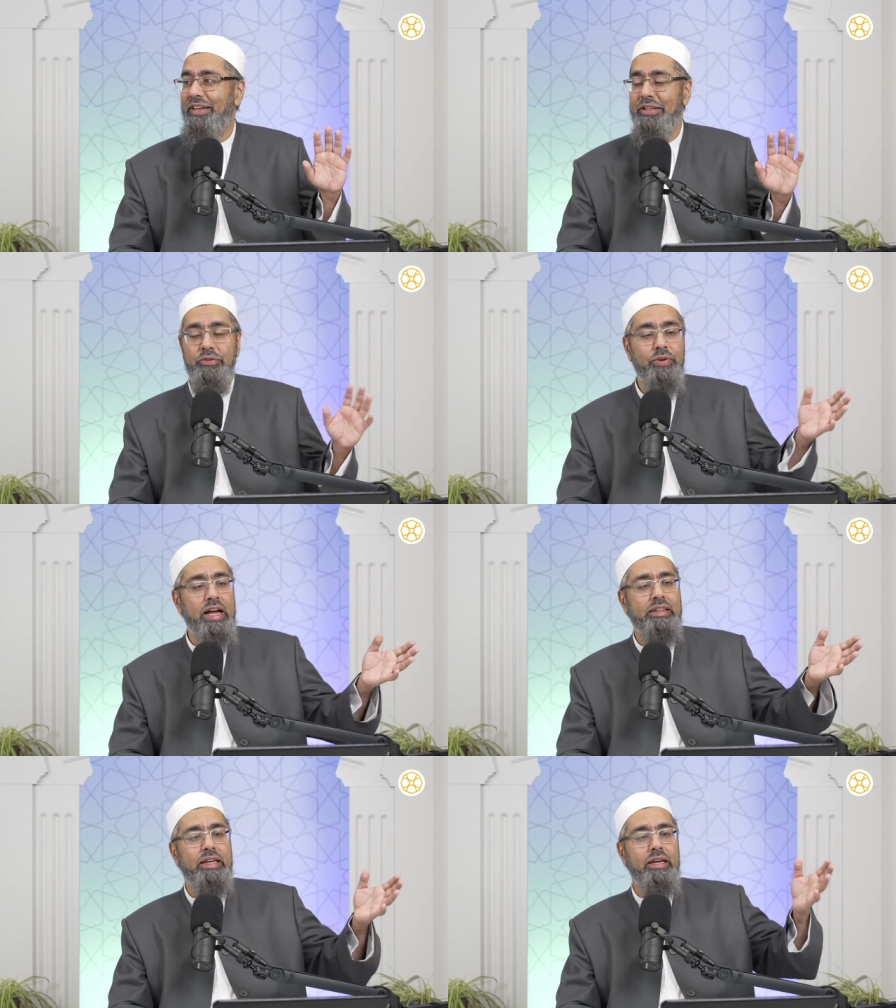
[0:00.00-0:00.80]
The
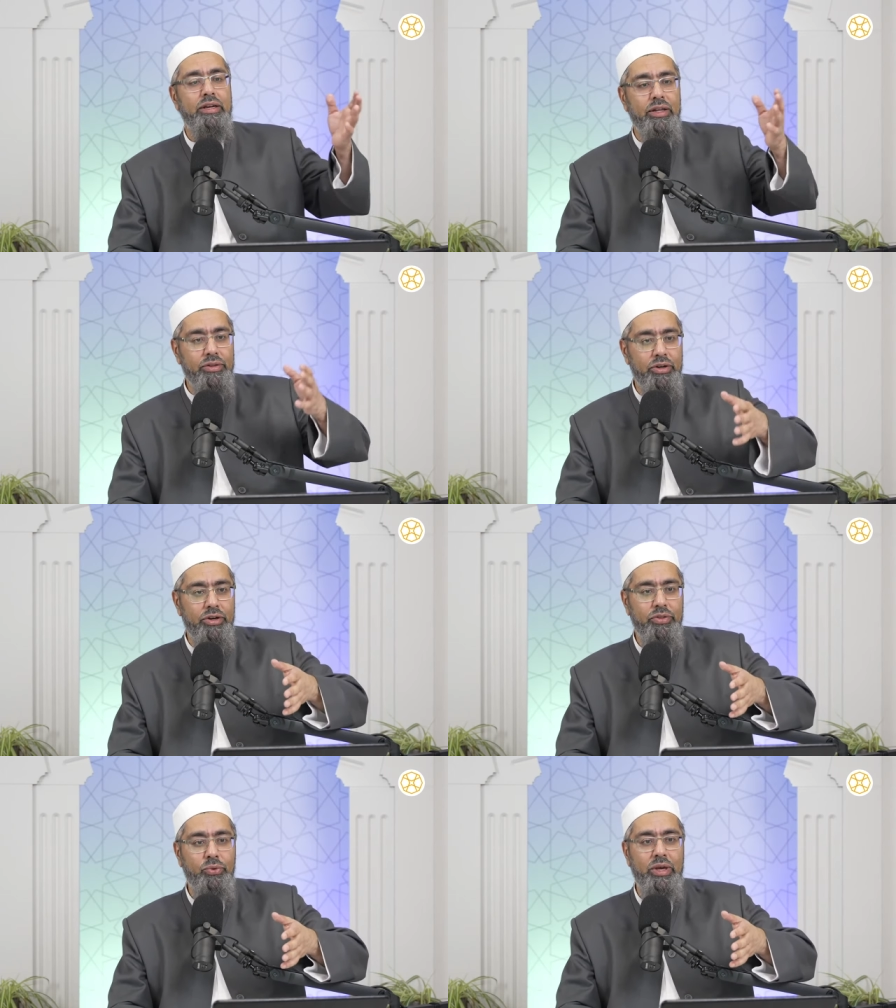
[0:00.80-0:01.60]
fact that another
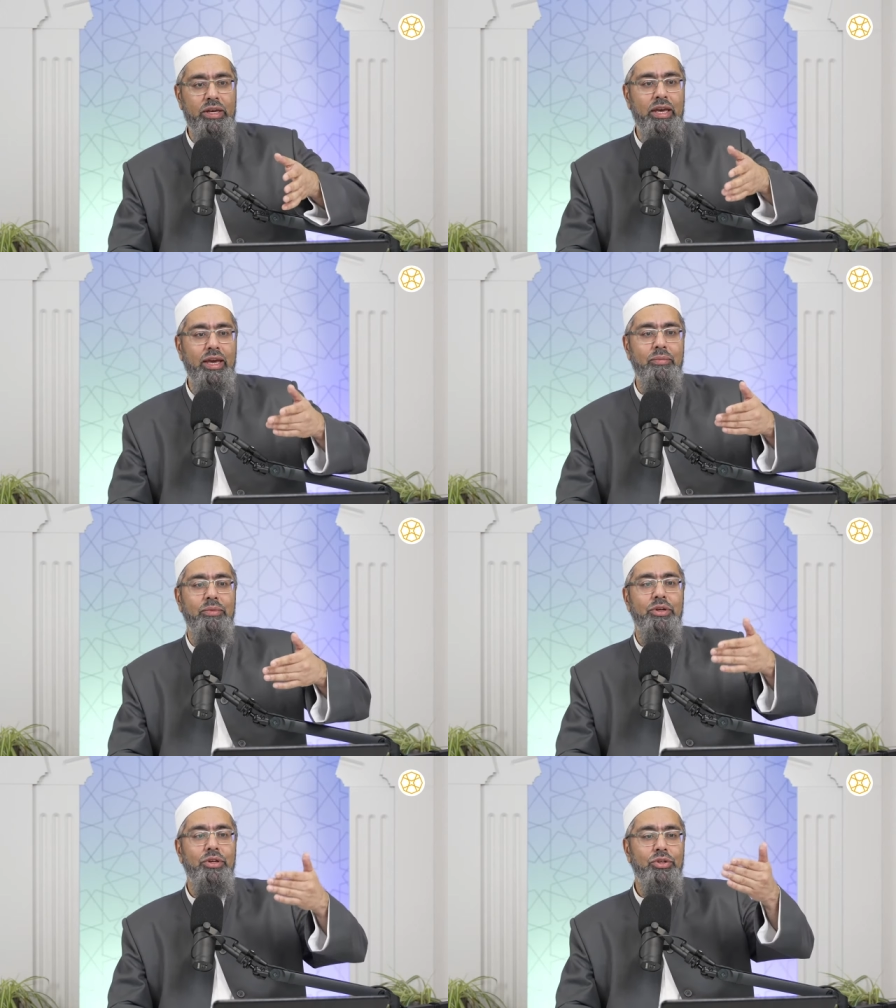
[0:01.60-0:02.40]
earthquake came
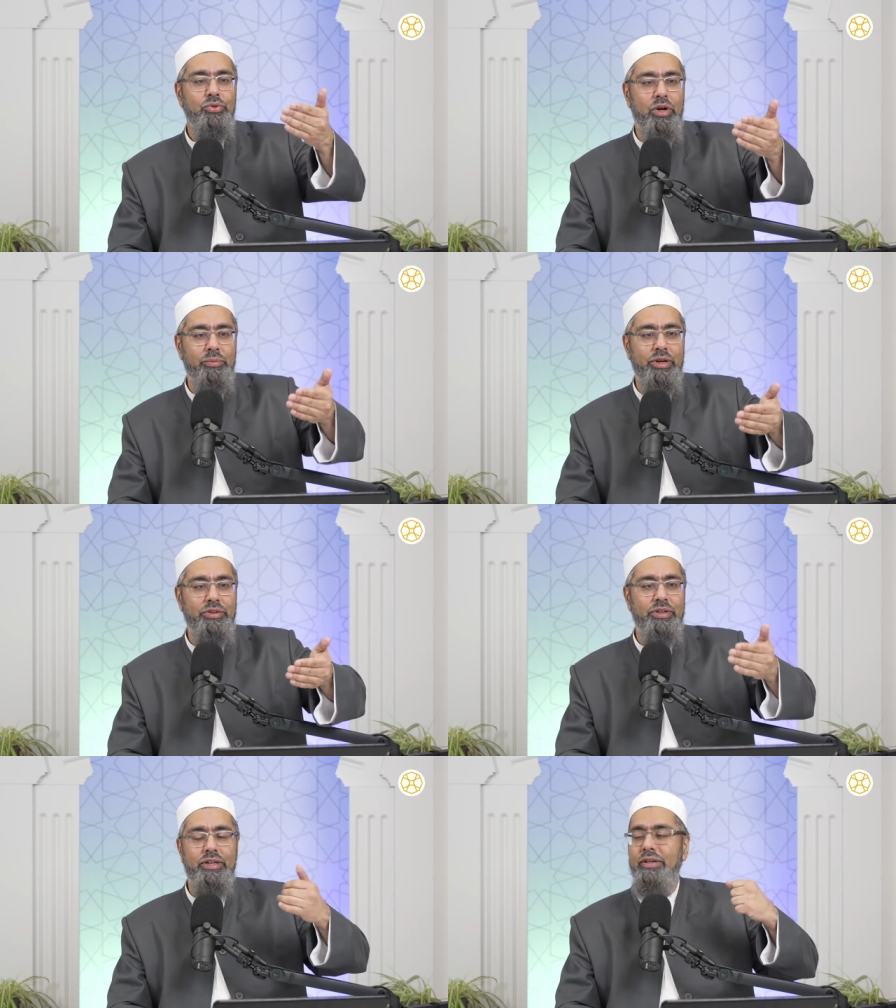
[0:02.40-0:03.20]
to our
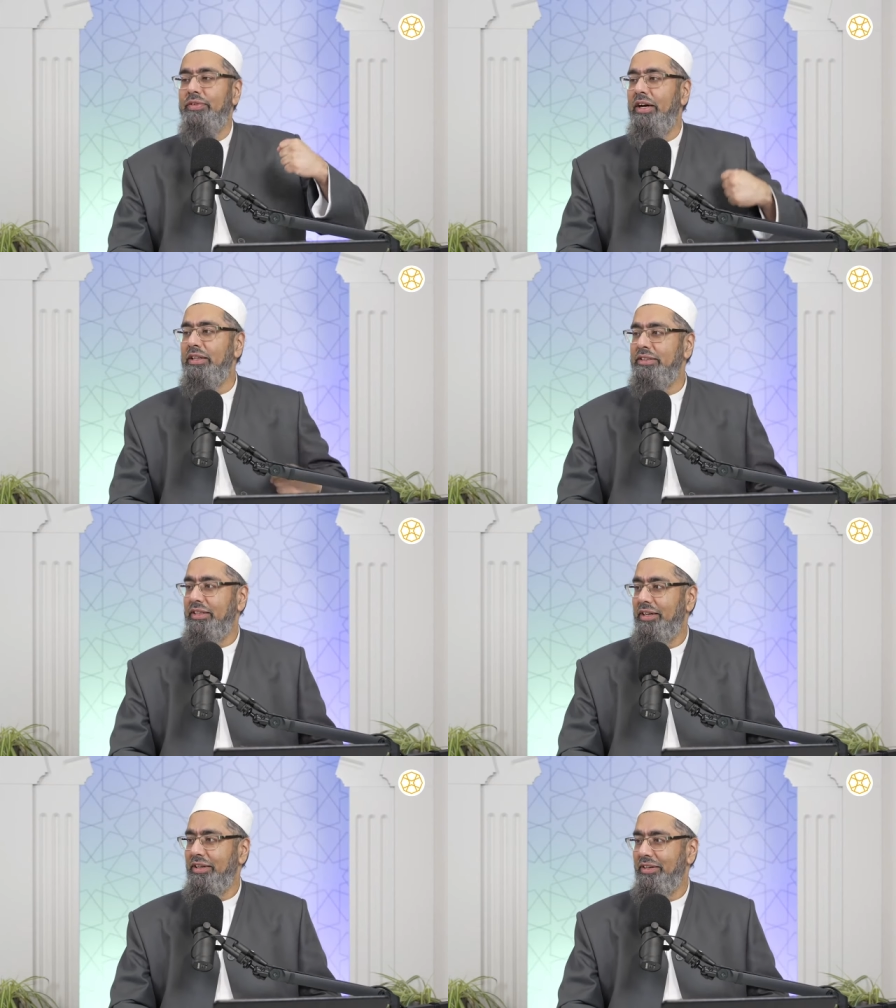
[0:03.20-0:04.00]
brethren in
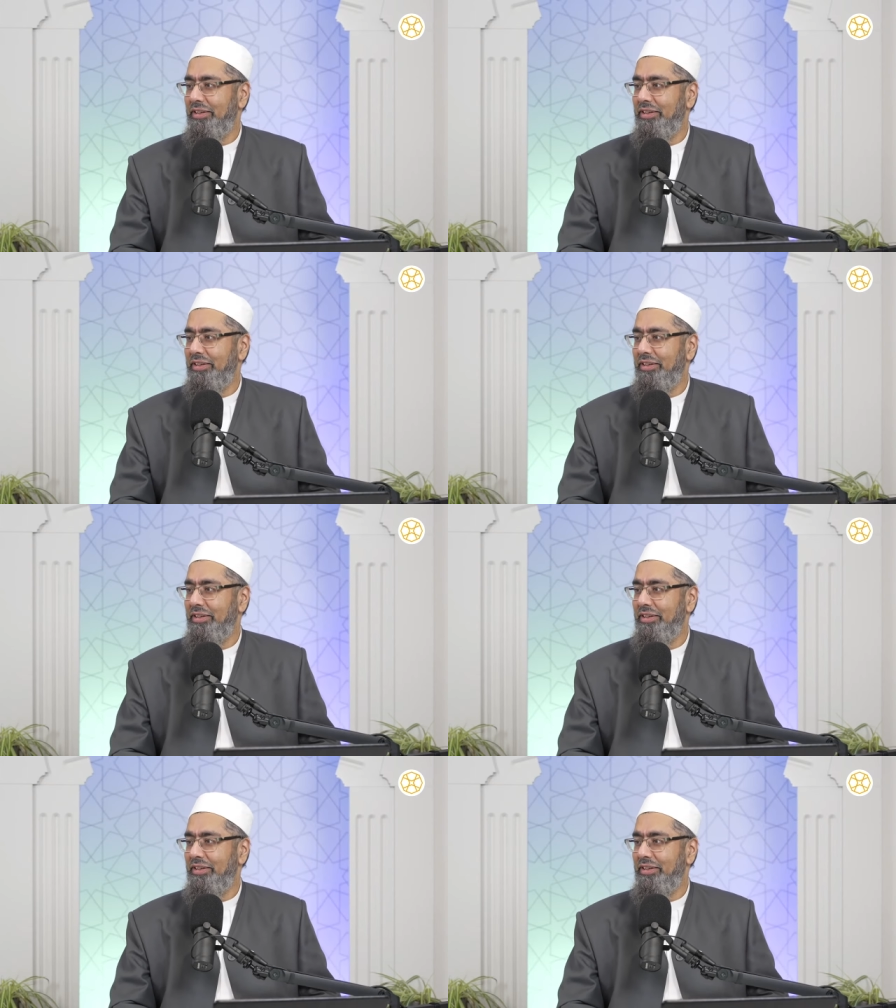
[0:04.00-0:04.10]
Afghanistan,